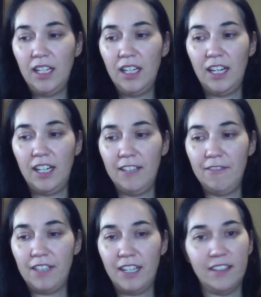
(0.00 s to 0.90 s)

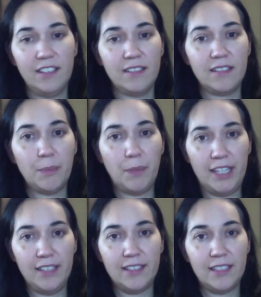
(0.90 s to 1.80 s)
I've got the
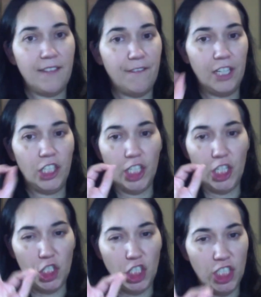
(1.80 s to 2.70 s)
spice figured
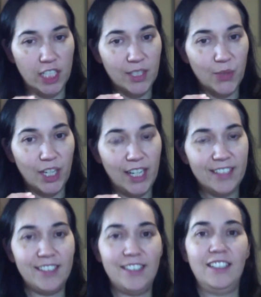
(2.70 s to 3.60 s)
out just
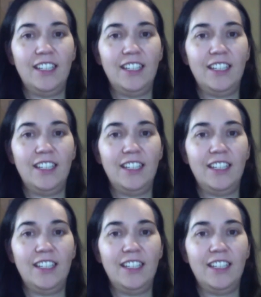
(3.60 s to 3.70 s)
right,